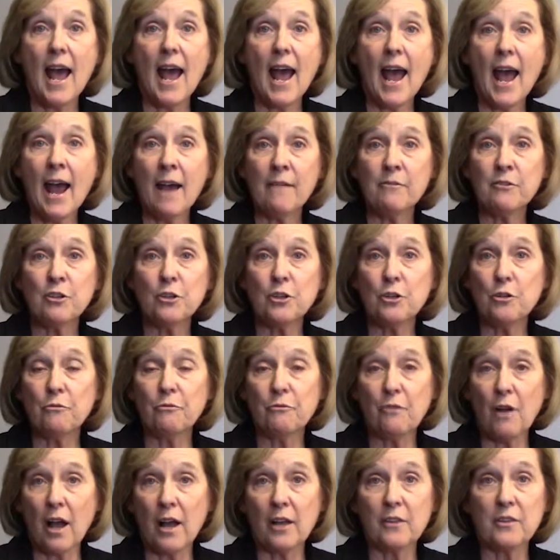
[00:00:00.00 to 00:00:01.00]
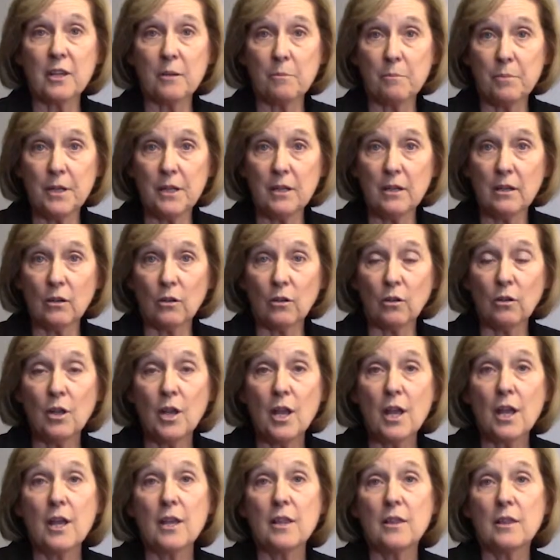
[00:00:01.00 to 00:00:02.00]
After you file the appeal,
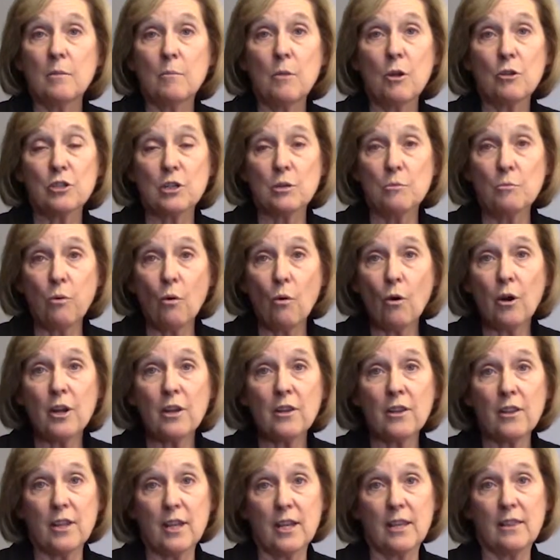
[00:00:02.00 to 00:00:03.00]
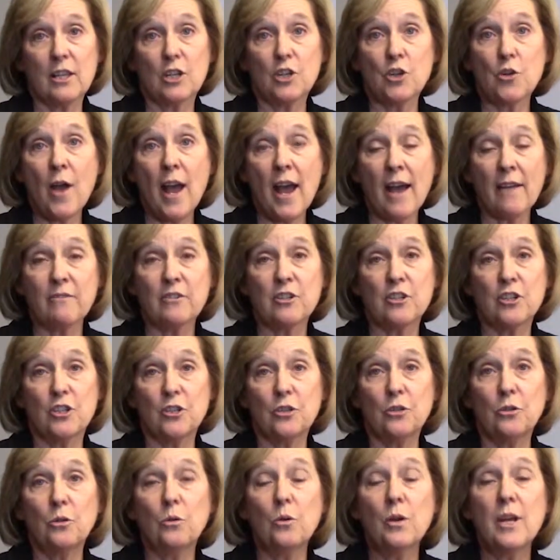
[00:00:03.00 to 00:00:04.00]
the most important thing that you have to
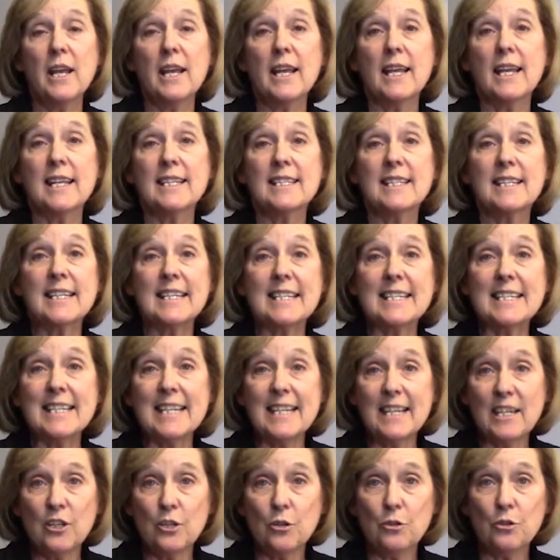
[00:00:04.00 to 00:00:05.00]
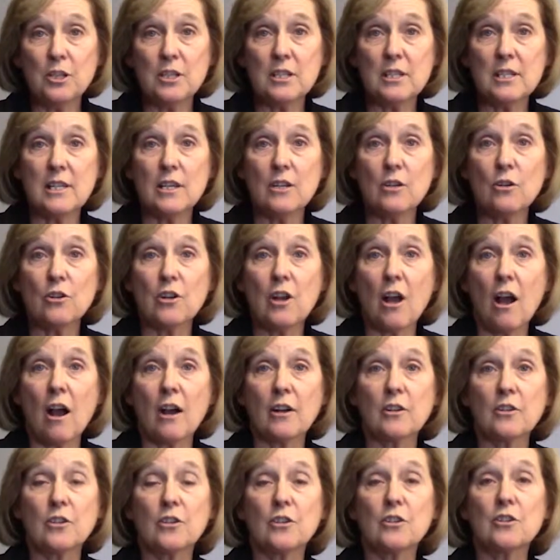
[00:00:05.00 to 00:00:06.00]
do is continue to see your
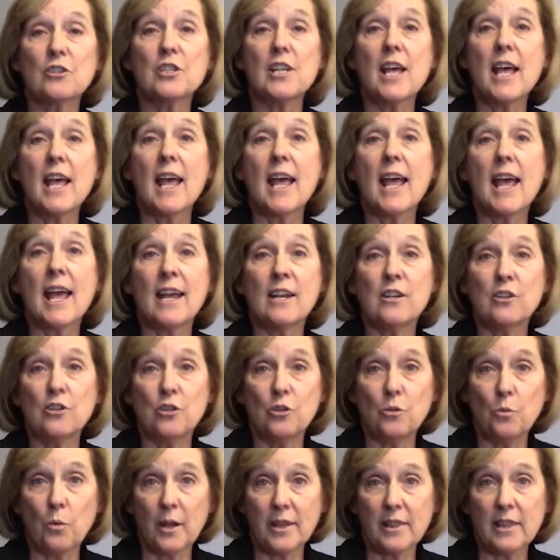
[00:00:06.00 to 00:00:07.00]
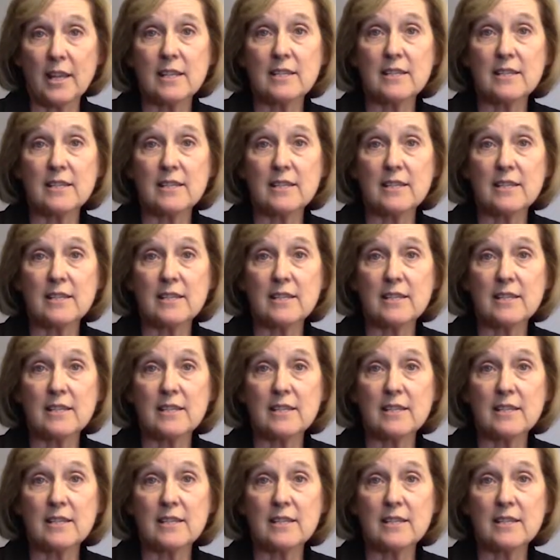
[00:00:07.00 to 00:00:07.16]
doctors and do what they